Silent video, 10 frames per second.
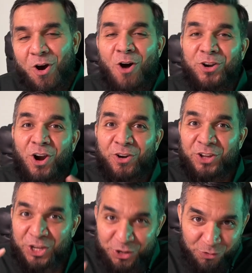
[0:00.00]
on our
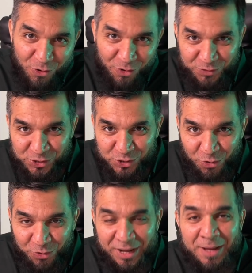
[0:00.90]
hero of the
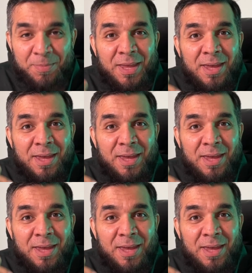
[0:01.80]
story